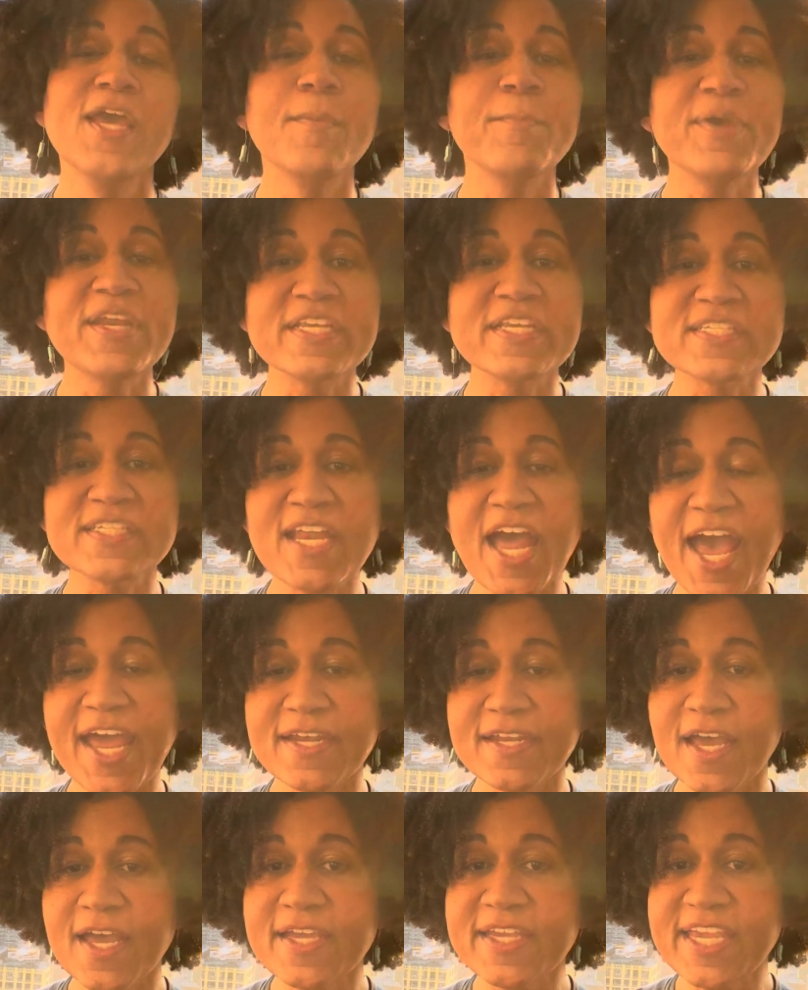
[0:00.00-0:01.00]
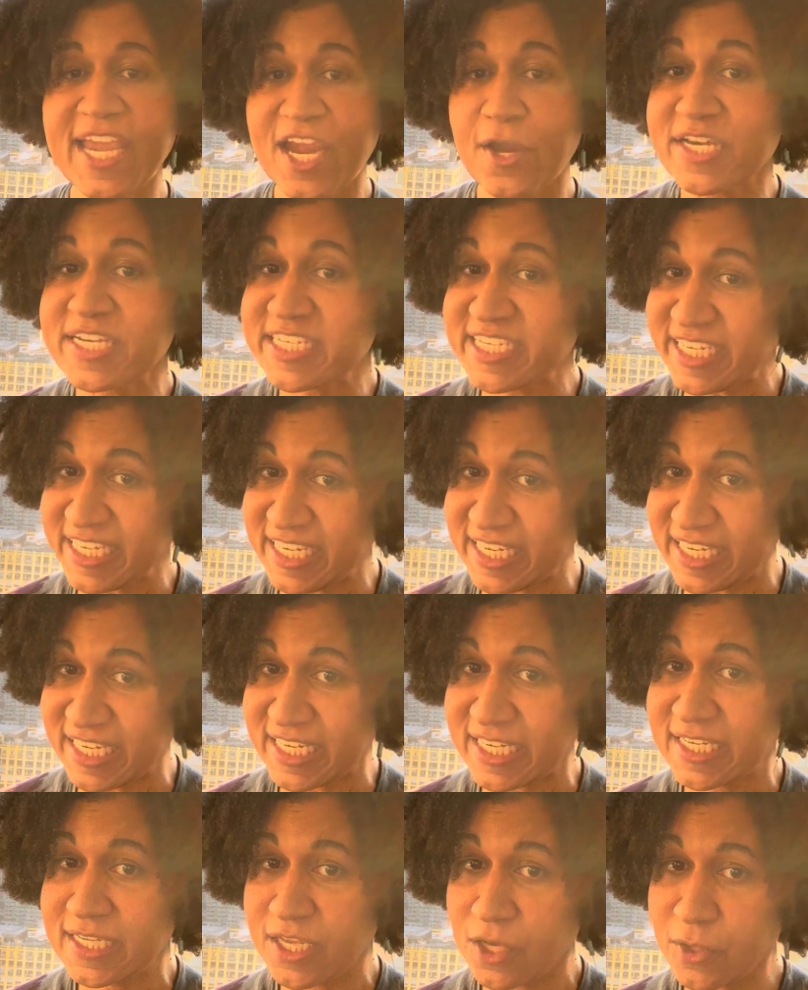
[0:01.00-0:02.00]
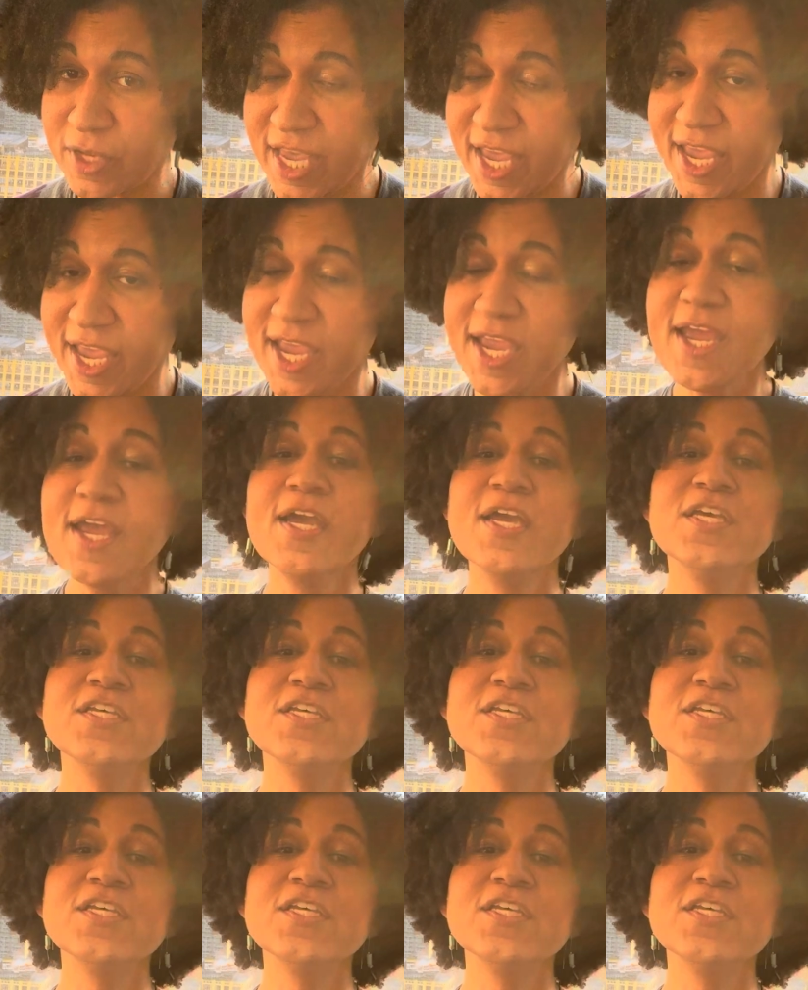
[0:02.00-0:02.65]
but it's not a guarantee, okay?